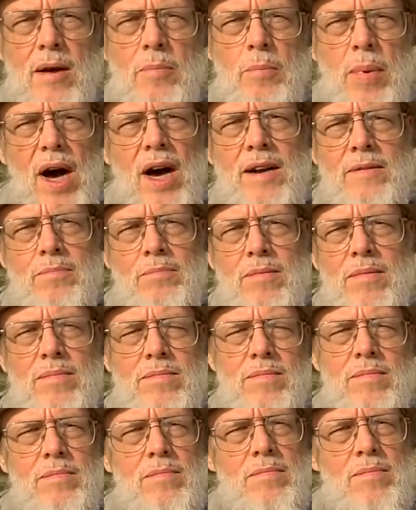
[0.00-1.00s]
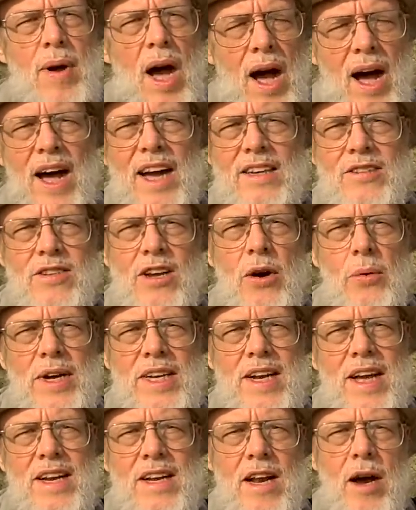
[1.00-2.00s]
but Ai is
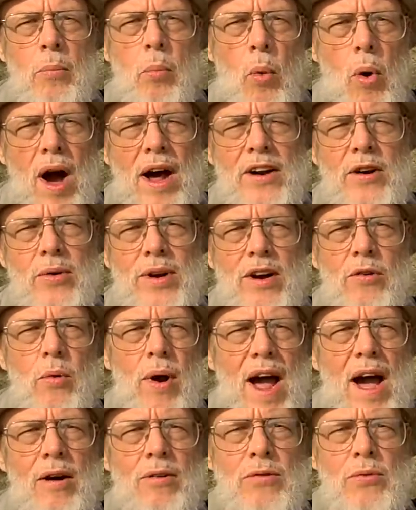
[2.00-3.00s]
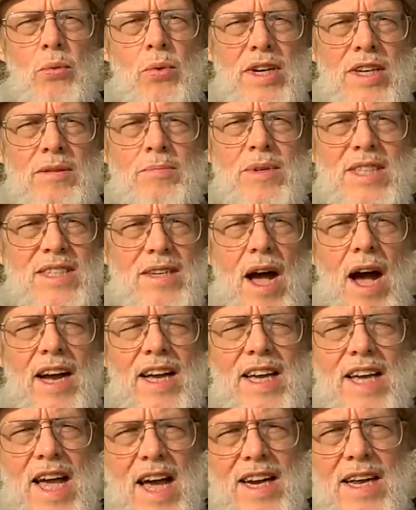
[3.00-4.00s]
going to end up wandering around with
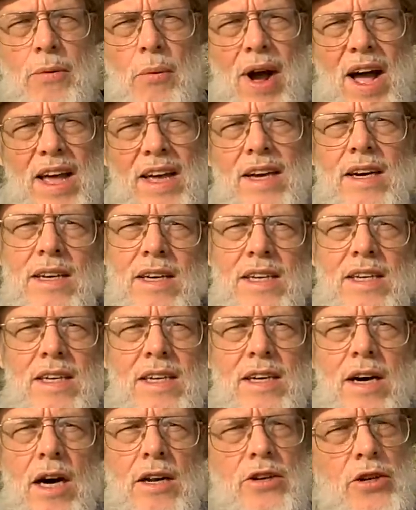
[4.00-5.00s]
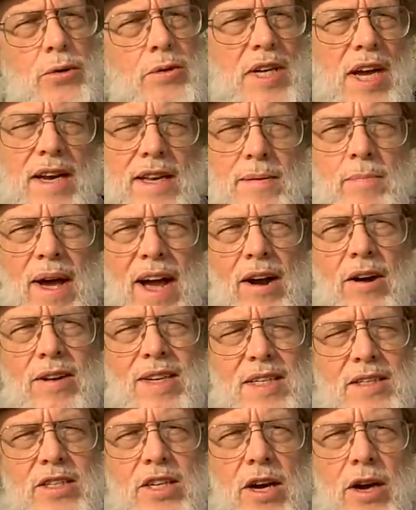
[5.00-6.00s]
Misaki anyway, a new teddy bear
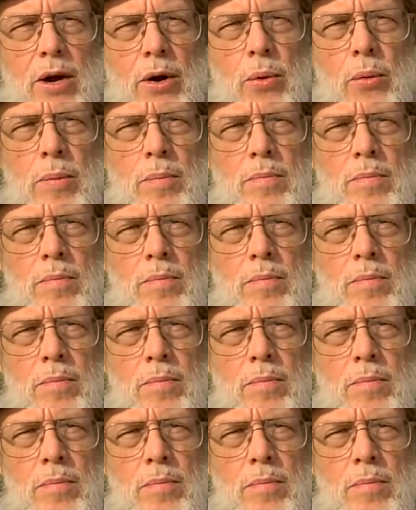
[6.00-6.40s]
in tow.